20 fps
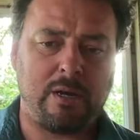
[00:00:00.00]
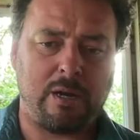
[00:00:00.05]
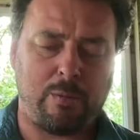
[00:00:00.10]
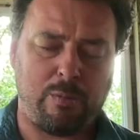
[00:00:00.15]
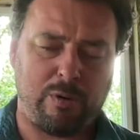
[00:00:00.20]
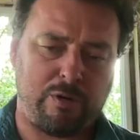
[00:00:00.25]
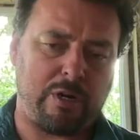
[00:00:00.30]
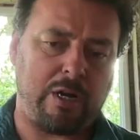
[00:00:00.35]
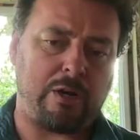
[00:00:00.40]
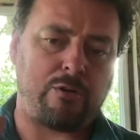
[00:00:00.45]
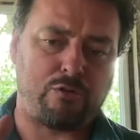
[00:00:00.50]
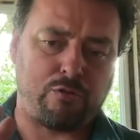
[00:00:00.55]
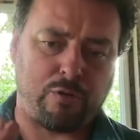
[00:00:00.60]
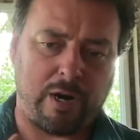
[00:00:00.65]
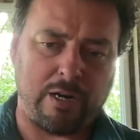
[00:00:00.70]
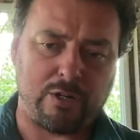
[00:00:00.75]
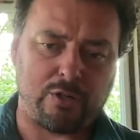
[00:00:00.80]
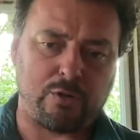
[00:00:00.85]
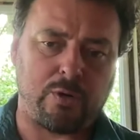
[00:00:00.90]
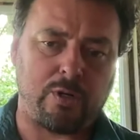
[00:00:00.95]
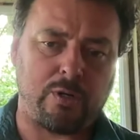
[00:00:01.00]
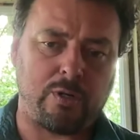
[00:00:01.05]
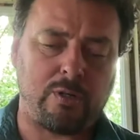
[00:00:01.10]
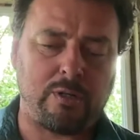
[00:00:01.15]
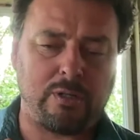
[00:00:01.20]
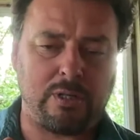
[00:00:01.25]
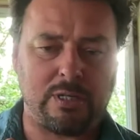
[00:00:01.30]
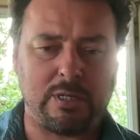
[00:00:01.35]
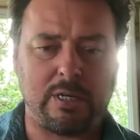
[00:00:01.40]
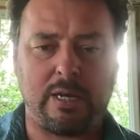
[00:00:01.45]
we take dry soil
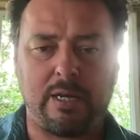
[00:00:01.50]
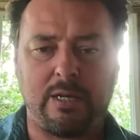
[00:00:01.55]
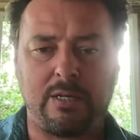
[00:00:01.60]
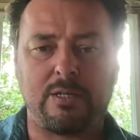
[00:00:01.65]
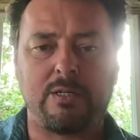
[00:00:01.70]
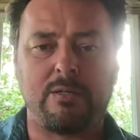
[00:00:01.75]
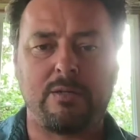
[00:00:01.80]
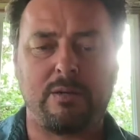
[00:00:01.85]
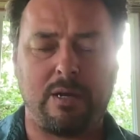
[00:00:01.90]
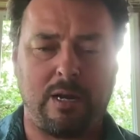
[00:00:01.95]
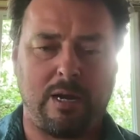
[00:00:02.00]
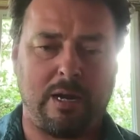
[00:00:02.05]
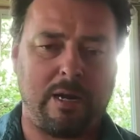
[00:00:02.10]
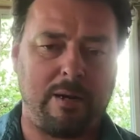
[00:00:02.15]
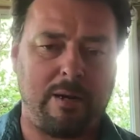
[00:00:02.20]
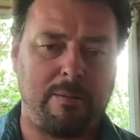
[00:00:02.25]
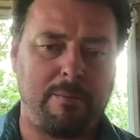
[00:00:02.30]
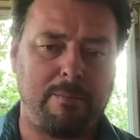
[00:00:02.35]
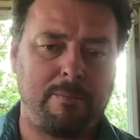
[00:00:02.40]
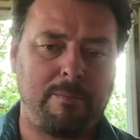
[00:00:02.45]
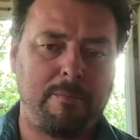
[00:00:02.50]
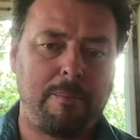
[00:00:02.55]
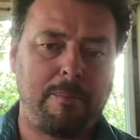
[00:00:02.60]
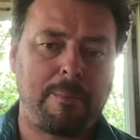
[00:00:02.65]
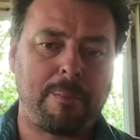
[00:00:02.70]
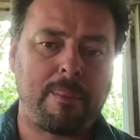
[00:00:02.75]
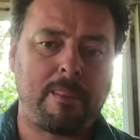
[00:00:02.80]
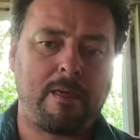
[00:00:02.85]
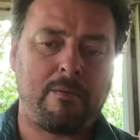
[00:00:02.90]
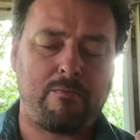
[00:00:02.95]
in this case, a
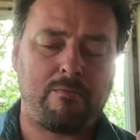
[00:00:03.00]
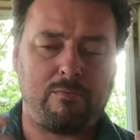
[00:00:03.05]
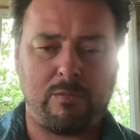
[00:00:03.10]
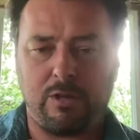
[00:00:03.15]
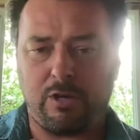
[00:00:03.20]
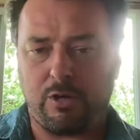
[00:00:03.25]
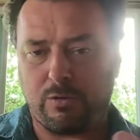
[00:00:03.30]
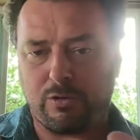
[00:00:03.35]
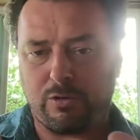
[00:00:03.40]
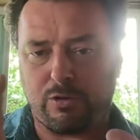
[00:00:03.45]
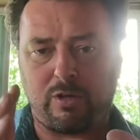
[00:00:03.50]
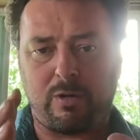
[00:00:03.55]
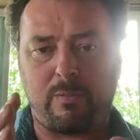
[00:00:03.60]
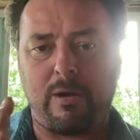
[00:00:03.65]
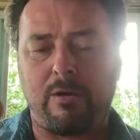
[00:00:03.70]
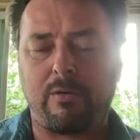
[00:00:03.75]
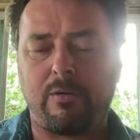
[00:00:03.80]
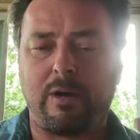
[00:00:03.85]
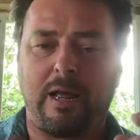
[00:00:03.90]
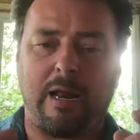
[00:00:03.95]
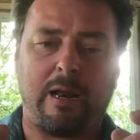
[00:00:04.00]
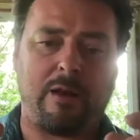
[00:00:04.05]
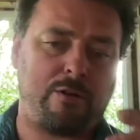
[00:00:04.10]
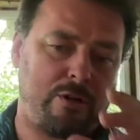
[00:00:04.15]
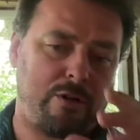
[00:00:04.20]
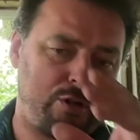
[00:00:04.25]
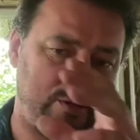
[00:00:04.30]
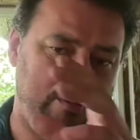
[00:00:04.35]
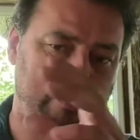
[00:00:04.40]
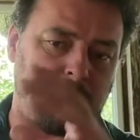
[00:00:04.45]
certain amount, add
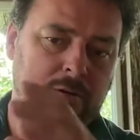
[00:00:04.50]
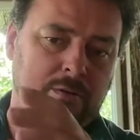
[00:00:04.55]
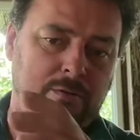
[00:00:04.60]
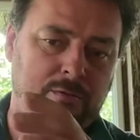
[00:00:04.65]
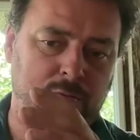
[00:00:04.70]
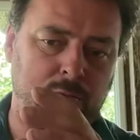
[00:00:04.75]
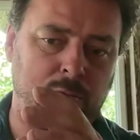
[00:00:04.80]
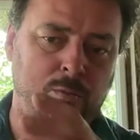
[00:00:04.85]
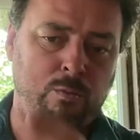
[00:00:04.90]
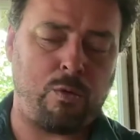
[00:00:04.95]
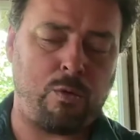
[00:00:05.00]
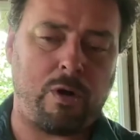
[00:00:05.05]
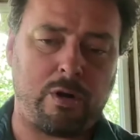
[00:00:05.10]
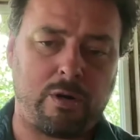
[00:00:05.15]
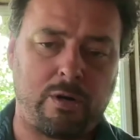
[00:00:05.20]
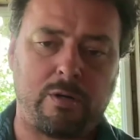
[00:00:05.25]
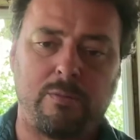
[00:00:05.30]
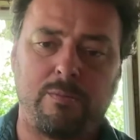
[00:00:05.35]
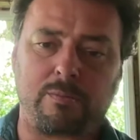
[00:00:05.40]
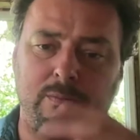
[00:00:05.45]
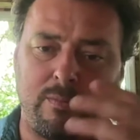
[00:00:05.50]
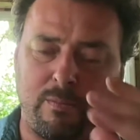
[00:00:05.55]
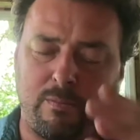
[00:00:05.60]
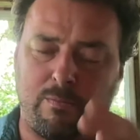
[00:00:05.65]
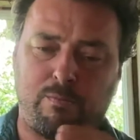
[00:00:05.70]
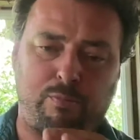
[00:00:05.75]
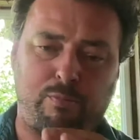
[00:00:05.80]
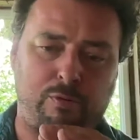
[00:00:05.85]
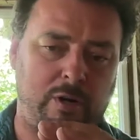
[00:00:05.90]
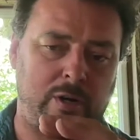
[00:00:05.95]
a certain amount of water,
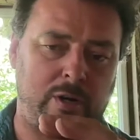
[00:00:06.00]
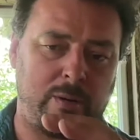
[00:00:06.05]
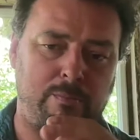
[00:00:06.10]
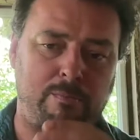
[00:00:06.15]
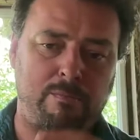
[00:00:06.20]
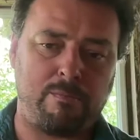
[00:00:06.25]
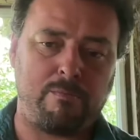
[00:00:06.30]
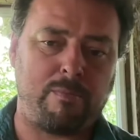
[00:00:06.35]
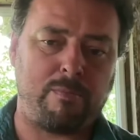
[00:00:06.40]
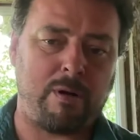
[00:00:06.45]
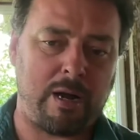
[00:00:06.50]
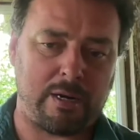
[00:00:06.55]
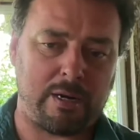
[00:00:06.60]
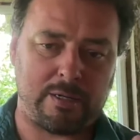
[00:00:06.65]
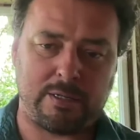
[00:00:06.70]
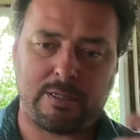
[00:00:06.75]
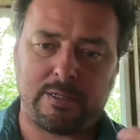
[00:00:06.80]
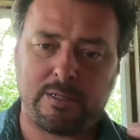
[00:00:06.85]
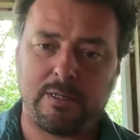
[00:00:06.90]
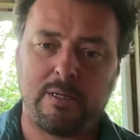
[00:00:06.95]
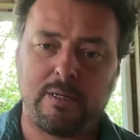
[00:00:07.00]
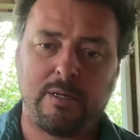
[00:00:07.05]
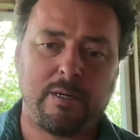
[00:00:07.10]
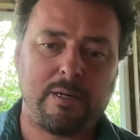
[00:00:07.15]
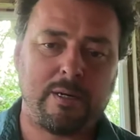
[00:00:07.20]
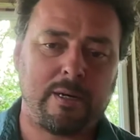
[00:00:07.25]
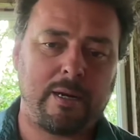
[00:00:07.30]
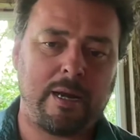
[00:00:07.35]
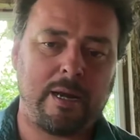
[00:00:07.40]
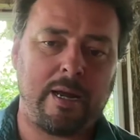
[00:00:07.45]
put it in a box
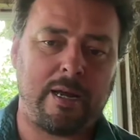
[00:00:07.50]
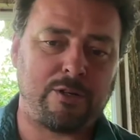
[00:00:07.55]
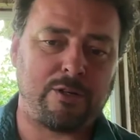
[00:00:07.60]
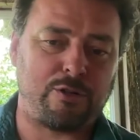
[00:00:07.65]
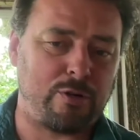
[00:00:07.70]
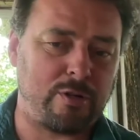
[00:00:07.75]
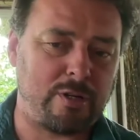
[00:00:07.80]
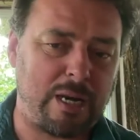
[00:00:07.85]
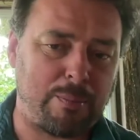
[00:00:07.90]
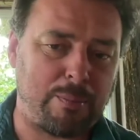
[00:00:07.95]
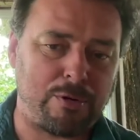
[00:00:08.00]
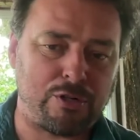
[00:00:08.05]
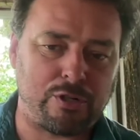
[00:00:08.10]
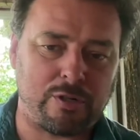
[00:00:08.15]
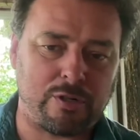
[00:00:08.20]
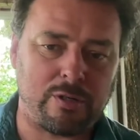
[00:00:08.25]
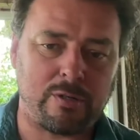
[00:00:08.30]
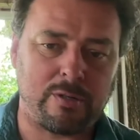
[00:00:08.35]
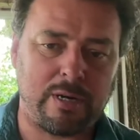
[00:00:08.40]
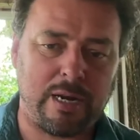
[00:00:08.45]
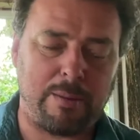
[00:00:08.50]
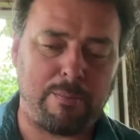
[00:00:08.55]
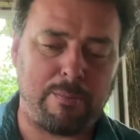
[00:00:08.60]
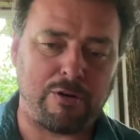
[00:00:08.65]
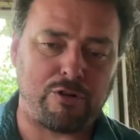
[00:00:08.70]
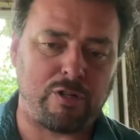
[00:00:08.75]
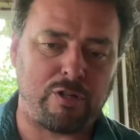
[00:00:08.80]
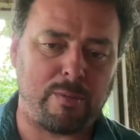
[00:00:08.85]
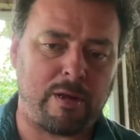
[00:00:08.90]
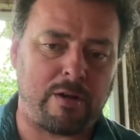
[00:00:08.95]
at a certain temperature, and
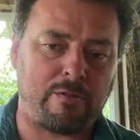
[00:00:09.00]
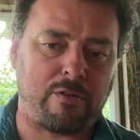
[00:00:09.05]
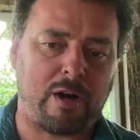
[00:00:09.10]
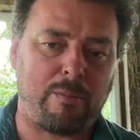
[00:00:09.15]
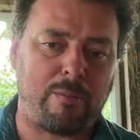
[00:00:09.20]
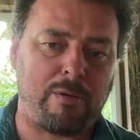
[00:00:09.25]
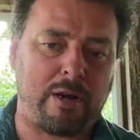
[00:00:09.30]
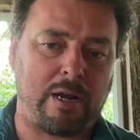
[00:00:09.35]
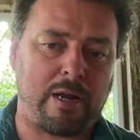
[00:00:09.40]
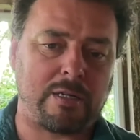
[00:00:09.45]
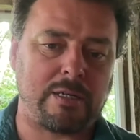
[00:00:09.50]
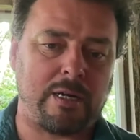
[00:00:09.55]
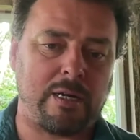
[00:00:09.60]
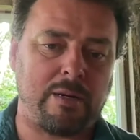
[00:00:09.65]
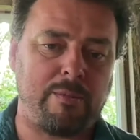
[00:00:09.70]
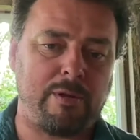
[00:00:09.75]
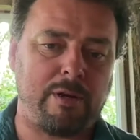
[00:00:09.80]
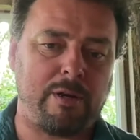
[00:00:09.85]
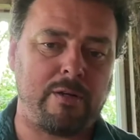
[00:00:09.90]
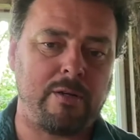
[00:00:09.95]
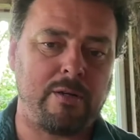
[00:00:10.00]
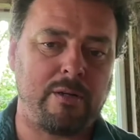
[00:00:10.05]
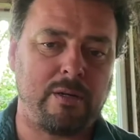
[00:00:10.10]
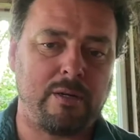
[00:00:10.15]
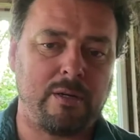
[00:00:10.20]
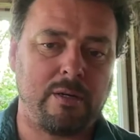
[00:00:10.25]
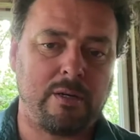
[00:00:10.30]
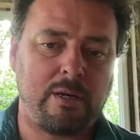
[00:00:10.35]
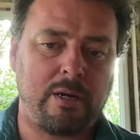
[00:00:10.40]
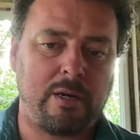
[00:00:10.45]
measure the amount of carbon dioxide emitted
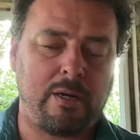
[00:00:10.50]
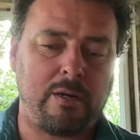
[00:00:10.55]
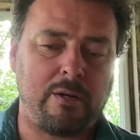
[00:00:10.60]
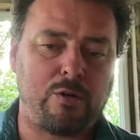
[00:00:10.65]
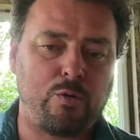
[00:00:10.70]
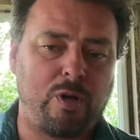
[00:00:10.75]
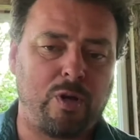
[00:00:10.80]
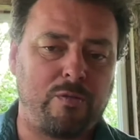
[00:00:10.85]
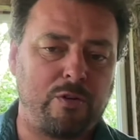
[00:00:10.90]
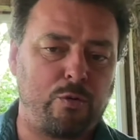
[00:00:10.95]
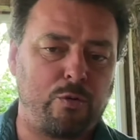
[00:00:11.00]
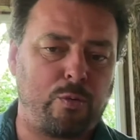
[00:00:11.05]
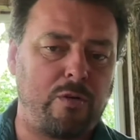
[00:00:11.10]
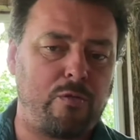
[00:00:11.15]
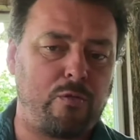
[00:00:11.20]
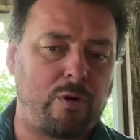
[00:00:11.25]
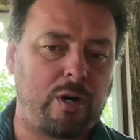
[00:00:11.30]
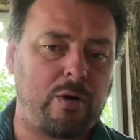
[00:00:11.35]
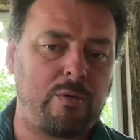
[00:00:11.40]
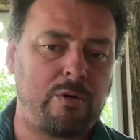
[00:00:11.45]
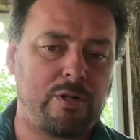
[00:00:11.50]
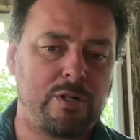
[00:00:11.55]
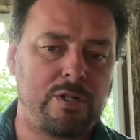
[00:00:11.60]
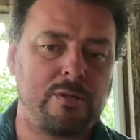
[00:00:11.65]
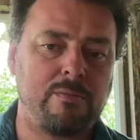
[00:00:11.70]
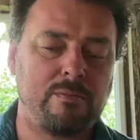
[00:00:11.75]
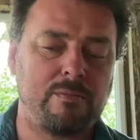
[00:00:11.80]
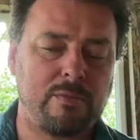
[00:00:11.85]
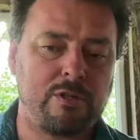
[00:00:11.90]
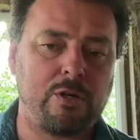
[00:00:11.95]
in 12 and 24
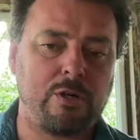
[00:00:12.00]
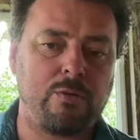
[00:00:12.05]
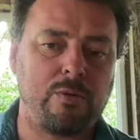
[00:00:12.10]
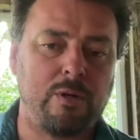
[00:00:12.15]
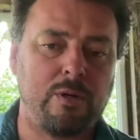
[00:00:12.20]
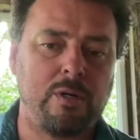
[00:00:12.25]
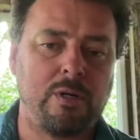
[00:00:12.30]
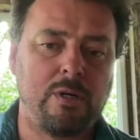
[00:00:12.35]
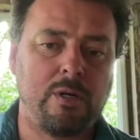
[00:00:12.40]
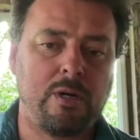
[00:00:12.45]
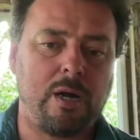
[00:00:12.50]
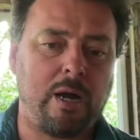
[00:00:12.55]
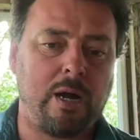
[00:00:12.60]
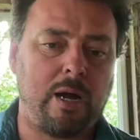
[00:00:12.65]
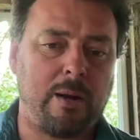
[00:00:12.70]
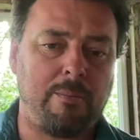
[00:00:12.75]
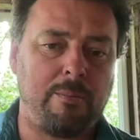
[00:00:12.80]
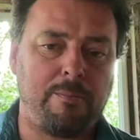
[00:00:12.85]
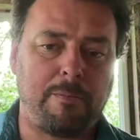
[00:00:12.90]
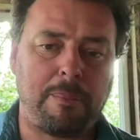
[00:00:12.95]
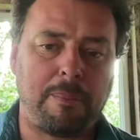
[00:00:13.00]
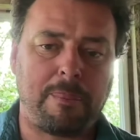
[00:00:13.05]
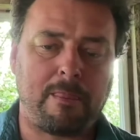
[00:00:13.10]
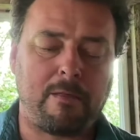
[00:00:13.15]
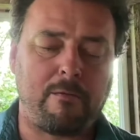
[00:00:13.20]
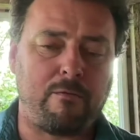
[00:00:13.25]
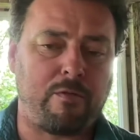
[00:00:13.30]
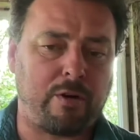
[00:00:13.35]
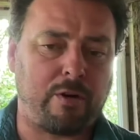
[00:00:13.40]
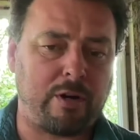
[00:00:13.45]
hours. So
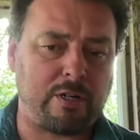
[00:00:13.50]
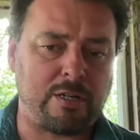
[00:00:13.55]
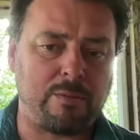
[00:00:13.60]
very